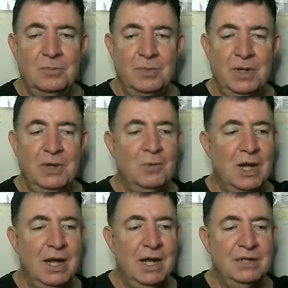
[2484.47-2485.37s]
Be
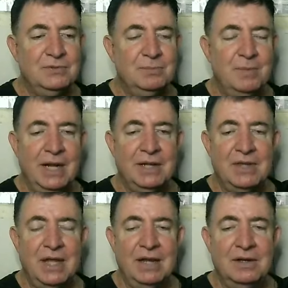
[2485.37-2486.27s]
wise, make
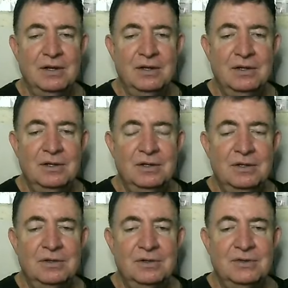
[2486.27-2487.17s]
that
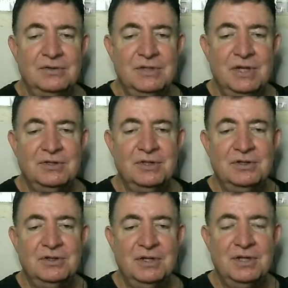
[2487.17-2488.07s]

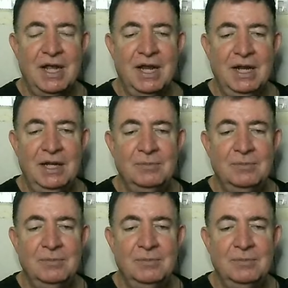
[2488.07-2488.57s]
decision today.